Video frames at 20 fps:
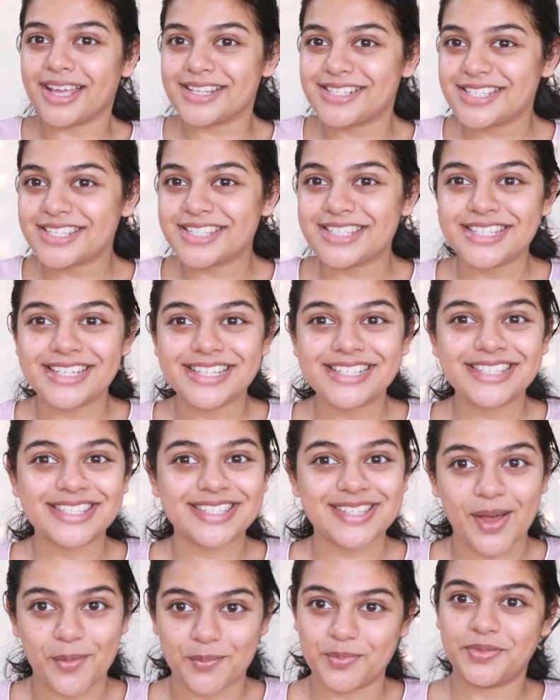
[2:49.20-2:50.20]
I just need
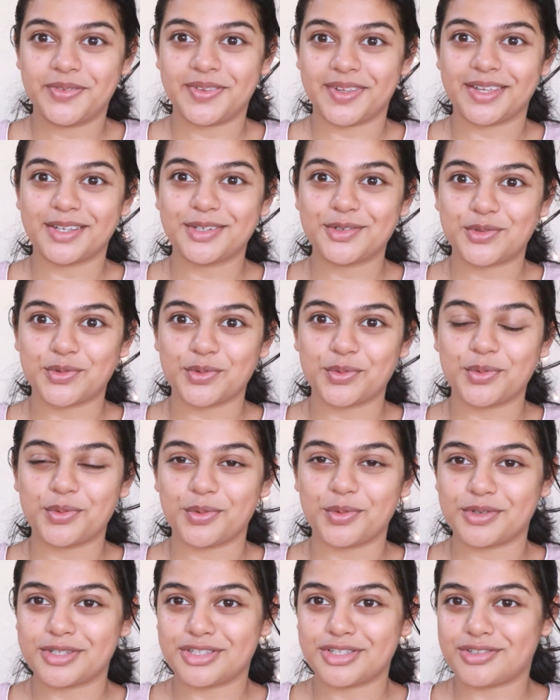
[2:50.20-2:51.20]
something
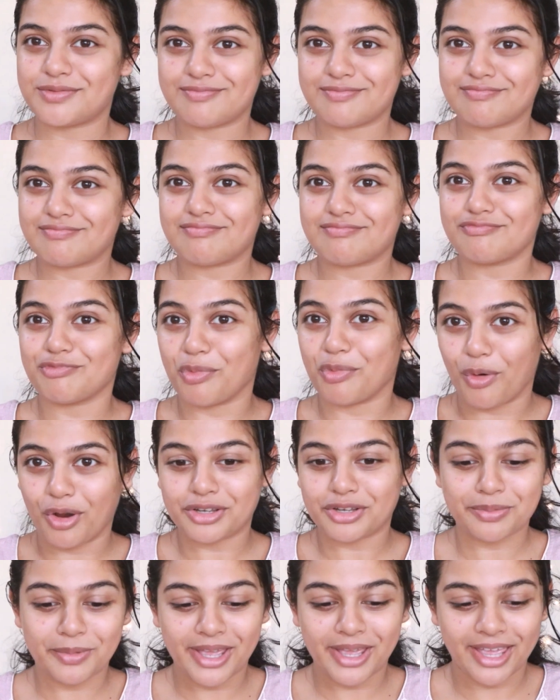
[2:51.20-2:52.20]
to
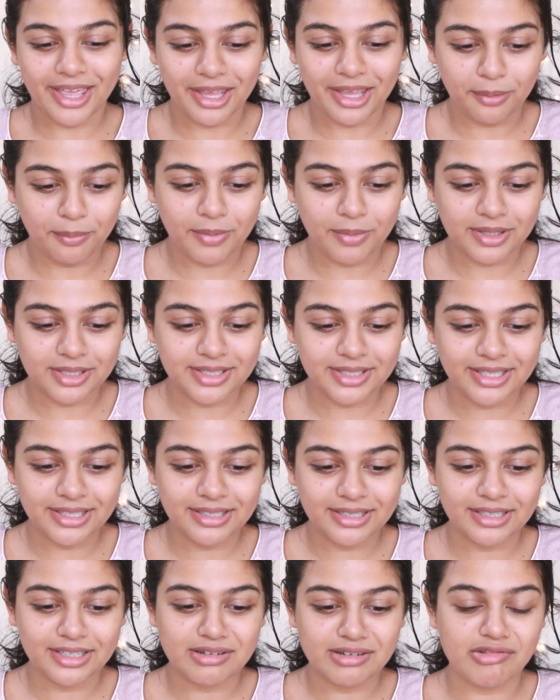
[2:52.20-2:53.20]
wash my hair but
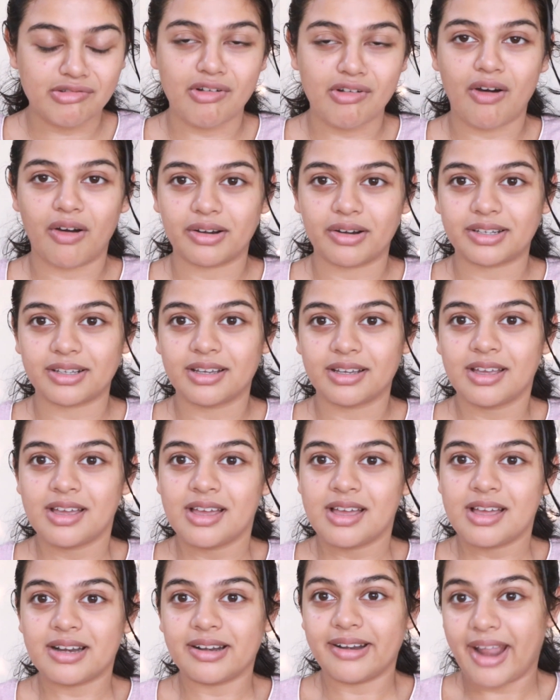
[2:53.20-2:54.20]
then not
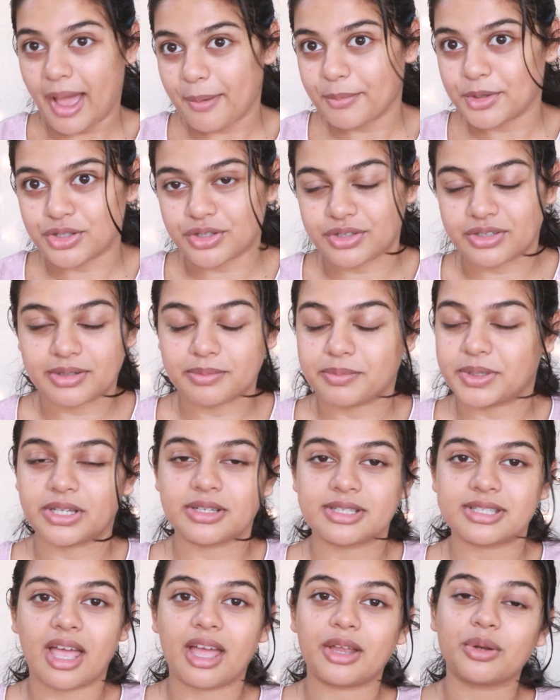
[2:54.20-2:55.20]
damage it,
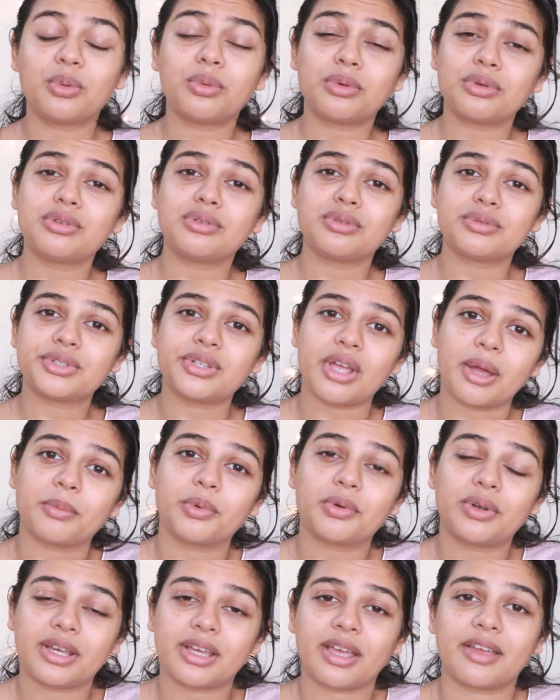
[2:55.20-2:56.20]
because I don't want to use
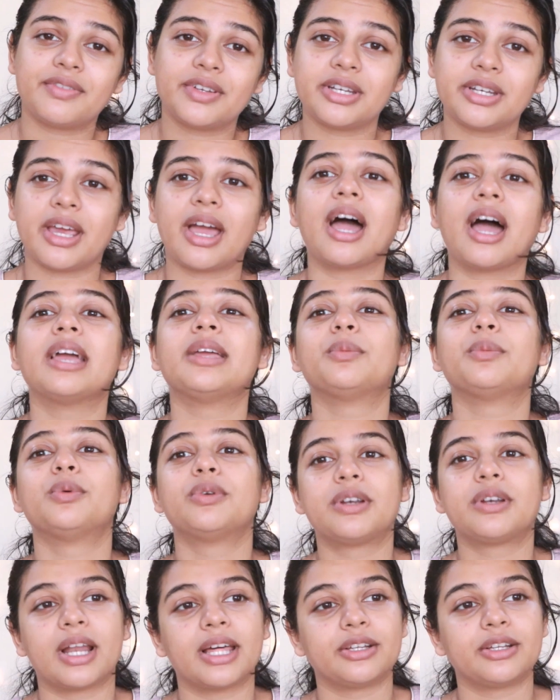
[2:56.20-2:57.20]
shampoo like every day. I
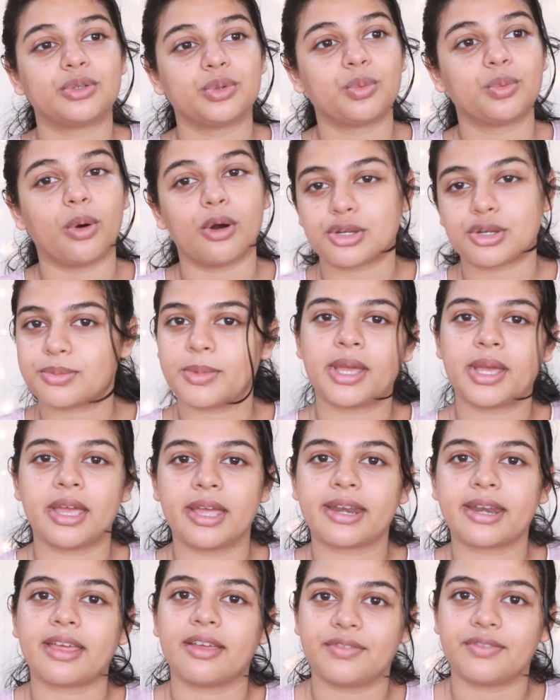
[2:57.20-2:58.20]
would like to wash my
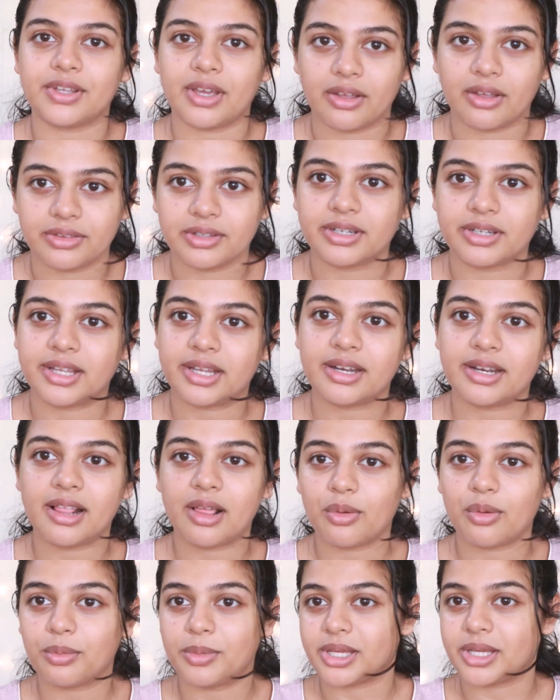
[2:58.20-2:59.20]
hair every other day
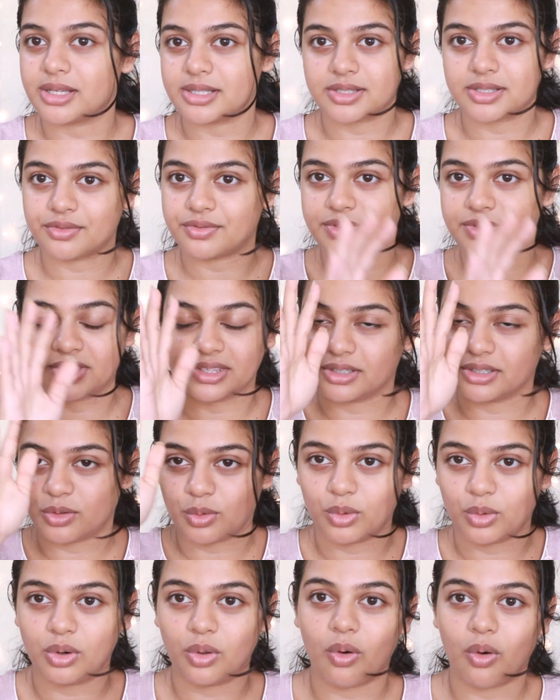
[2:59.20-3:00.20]
now because of the
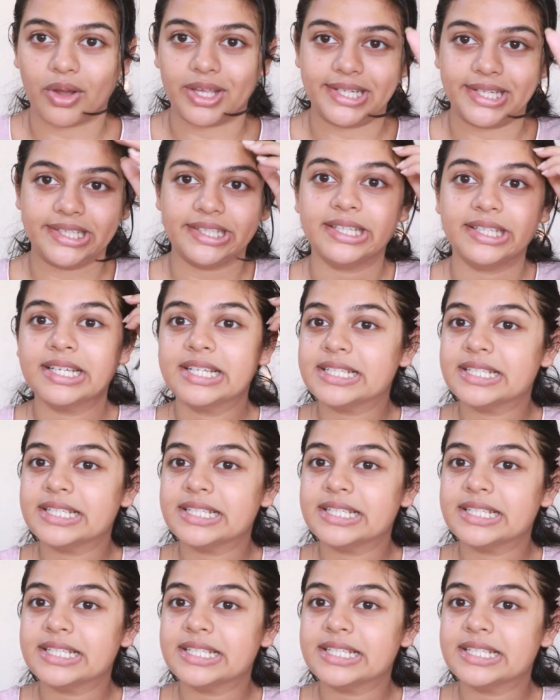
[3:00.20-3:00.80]
whole oily